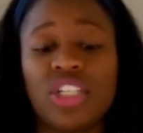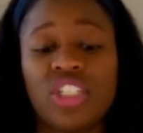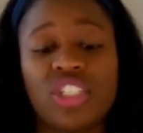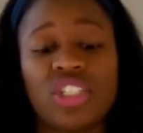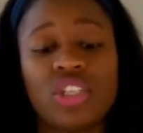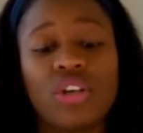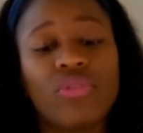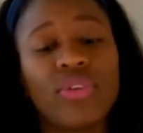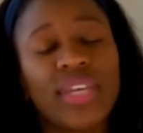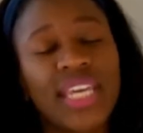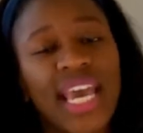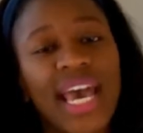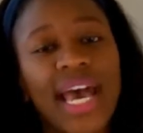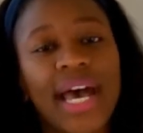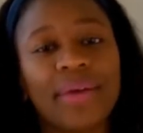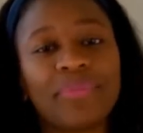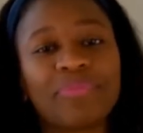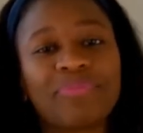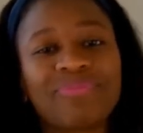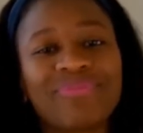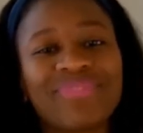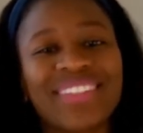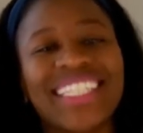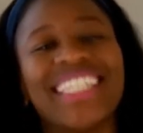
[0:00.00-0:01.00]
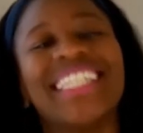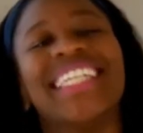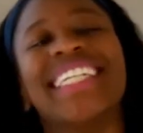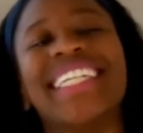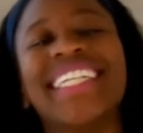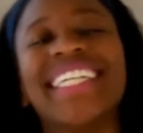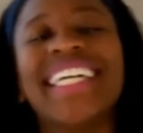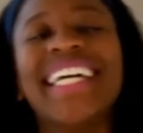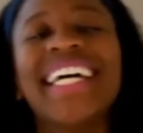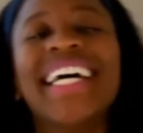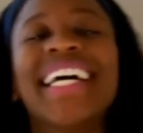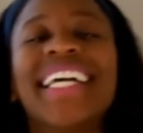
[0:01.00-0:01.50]
So yeah,
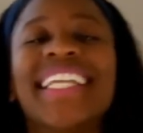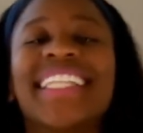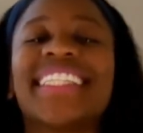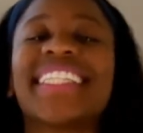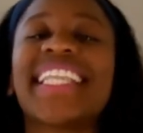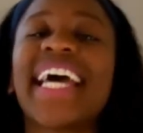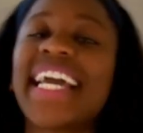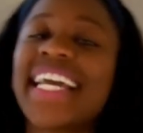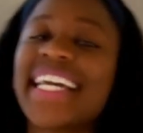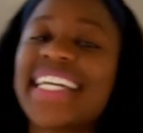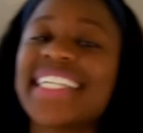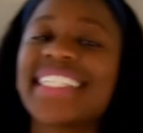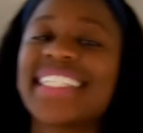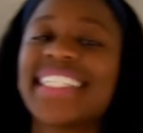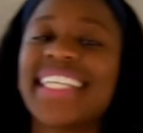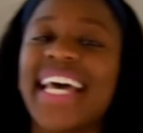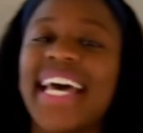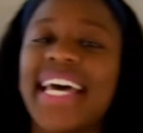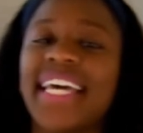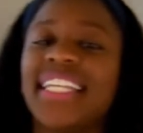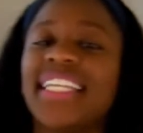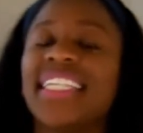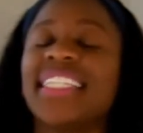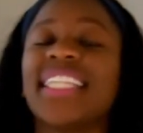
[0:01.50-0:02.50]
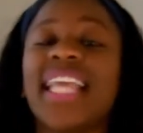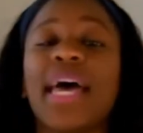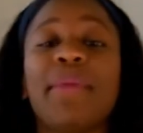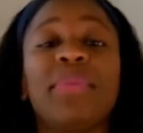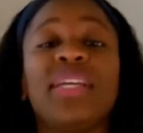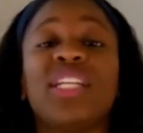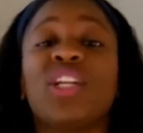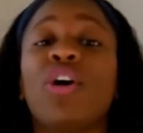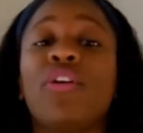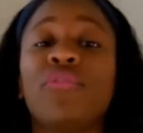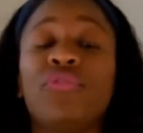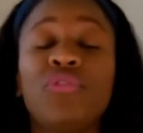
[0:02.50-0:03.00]
like I said, let
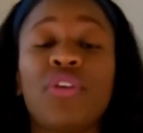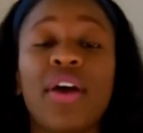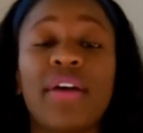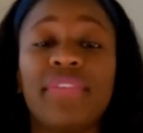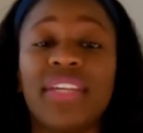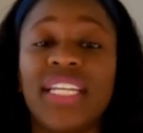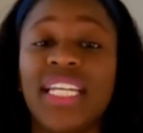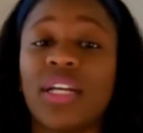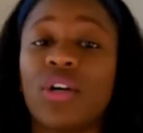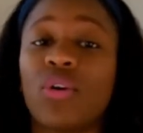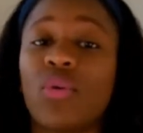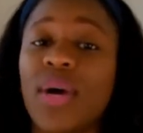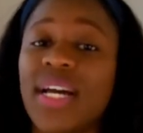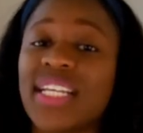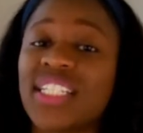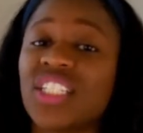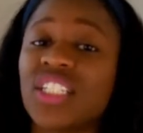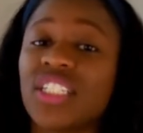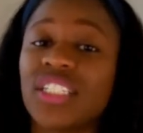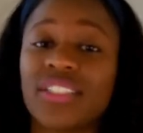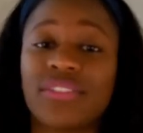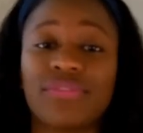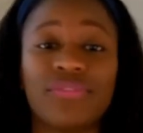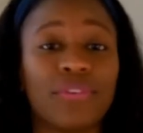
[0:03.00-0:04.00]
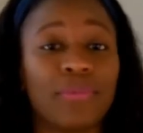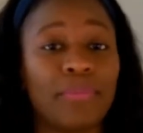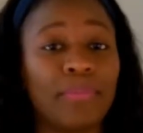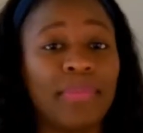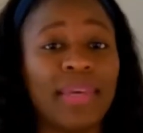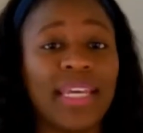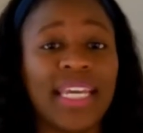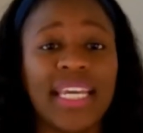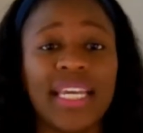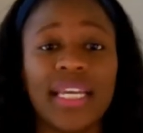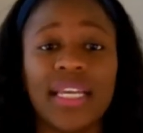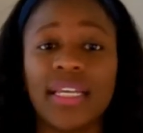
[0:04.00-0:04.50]
me know if you have any questions for
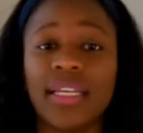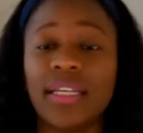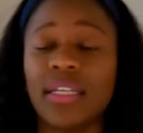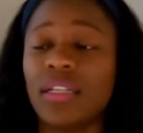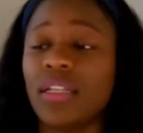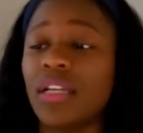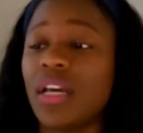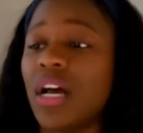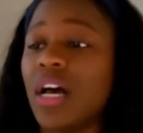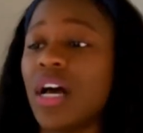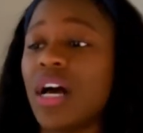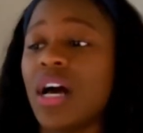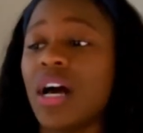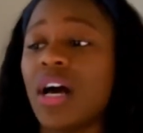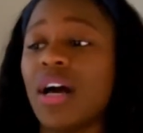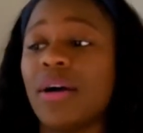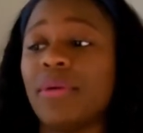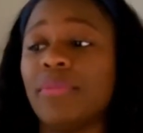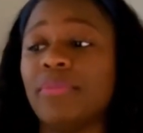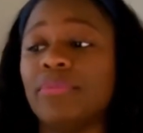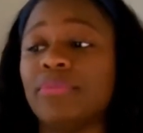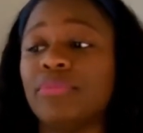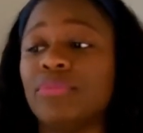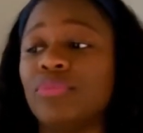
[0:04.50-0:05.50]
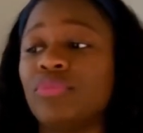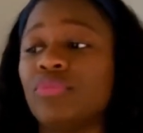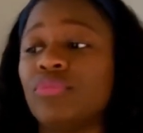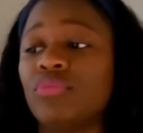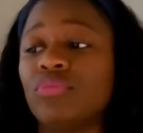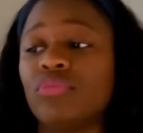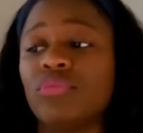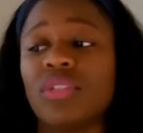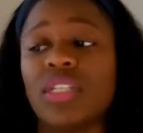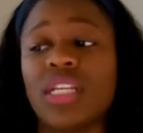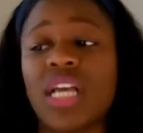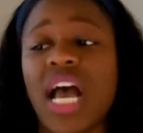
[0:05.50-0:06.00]
me.
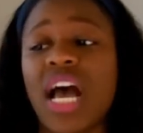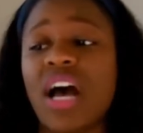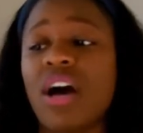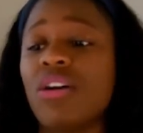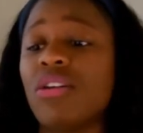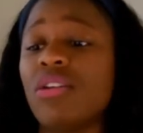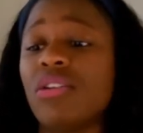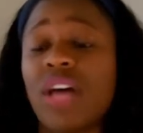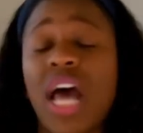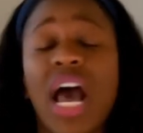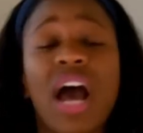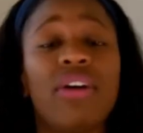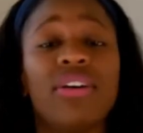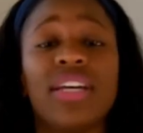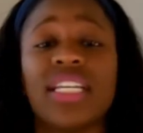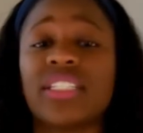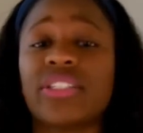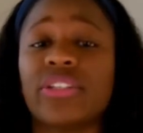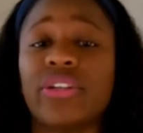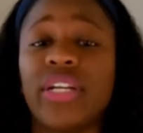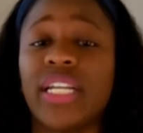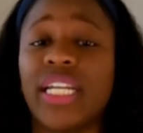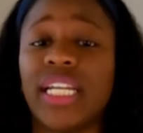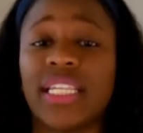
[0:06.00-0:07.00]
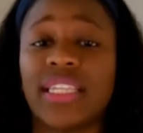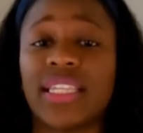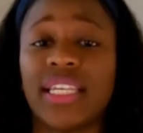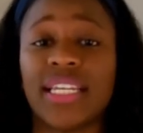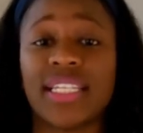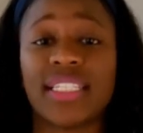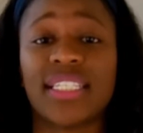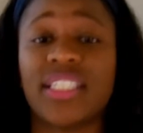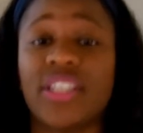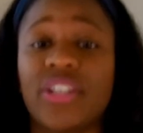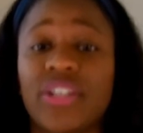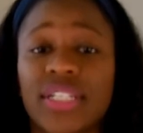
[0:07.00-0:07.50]
I'll answer
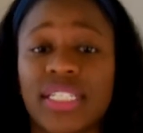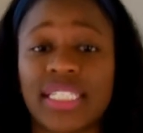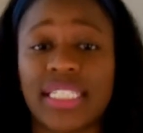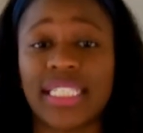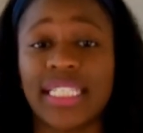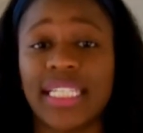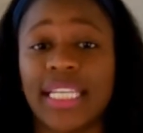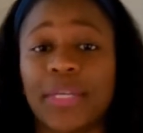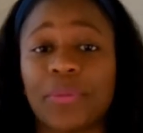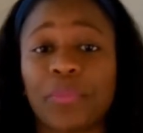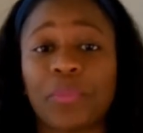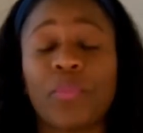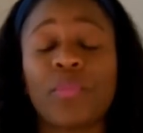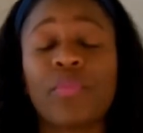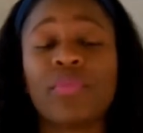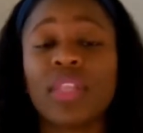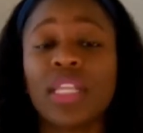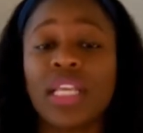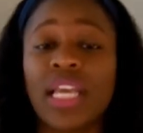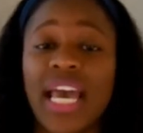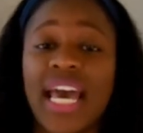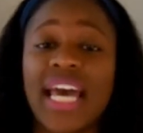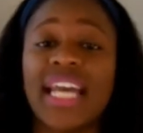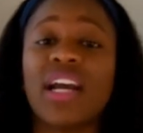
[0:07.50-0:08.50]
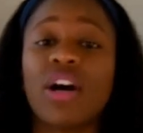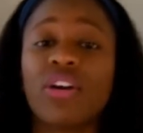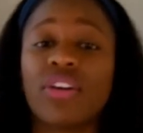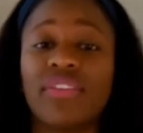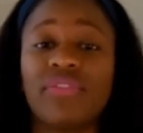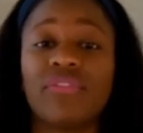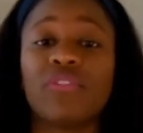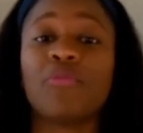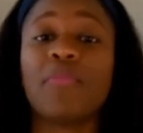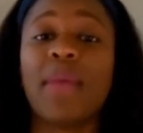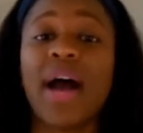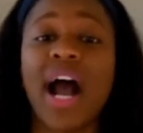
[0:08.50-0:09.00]
anything, seriously. And I'll
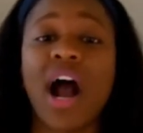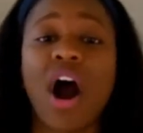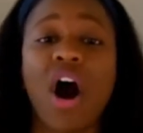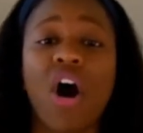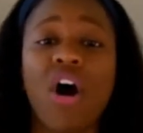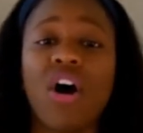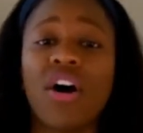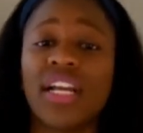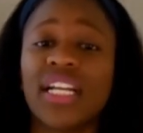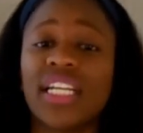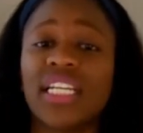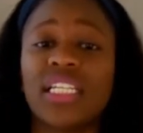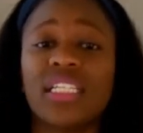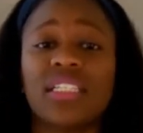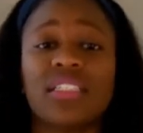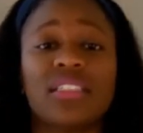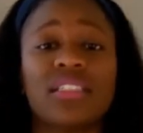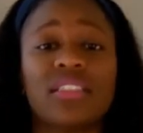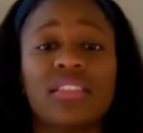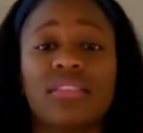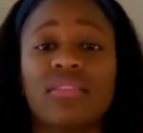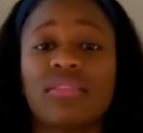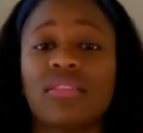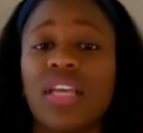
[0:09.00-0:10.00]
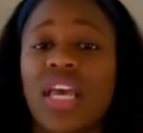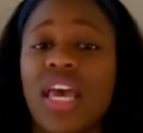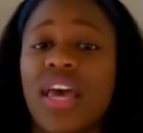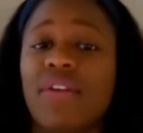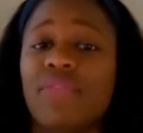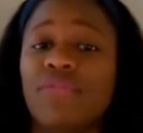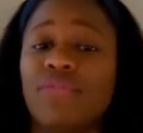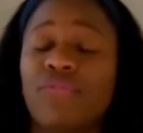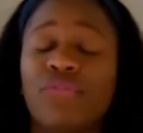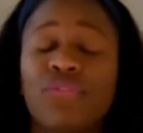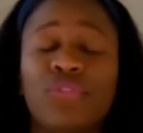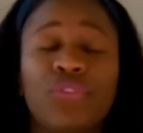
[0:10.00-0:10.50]
give you my honest
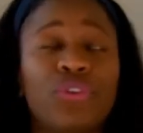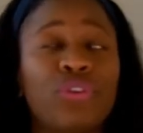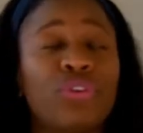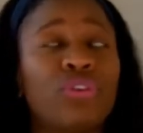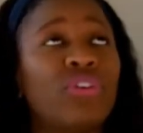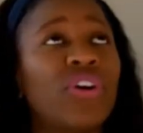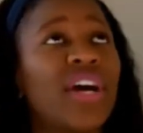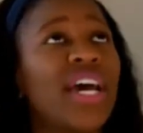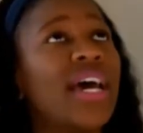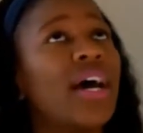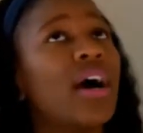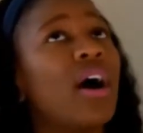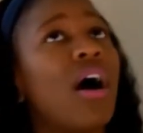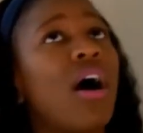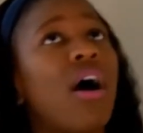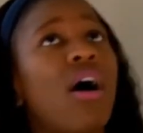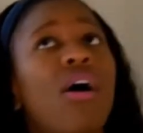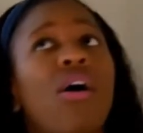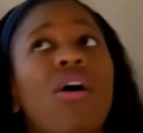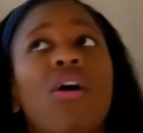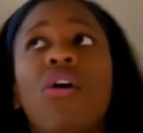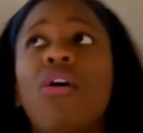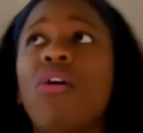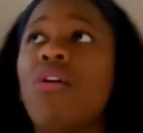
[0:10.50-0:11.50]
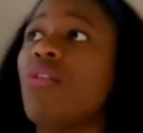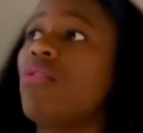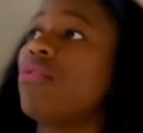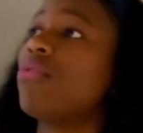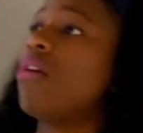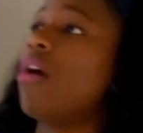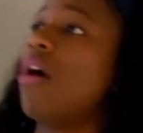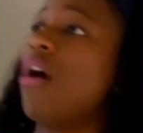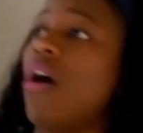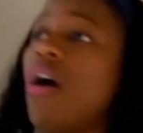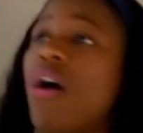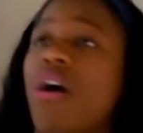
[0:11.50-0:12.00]
and full and
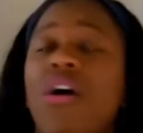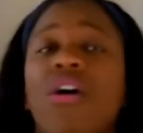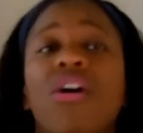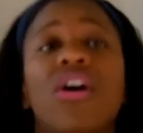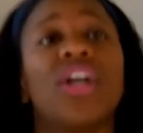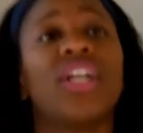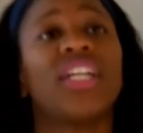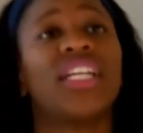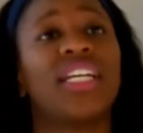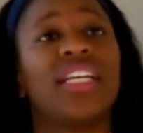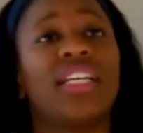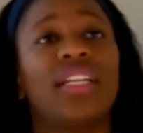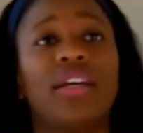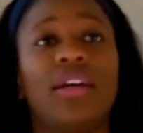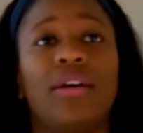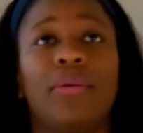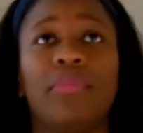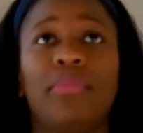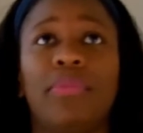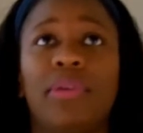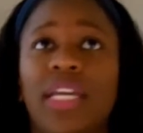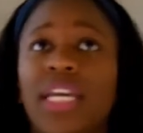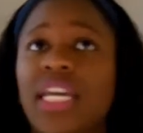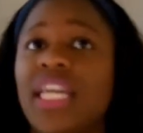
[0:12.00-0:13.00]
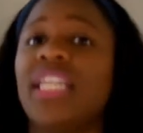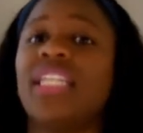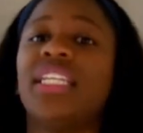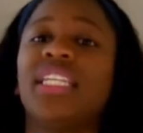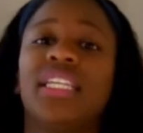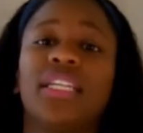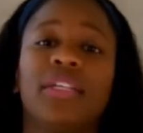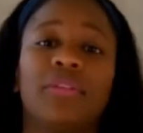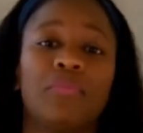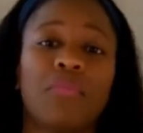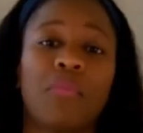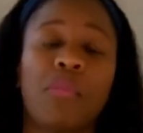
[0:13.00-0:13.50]
wholehearted
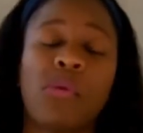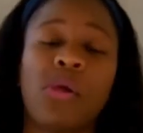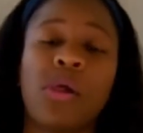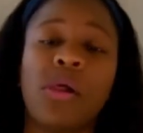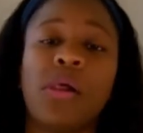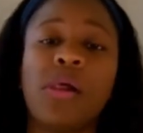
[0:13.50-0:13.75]
opinion.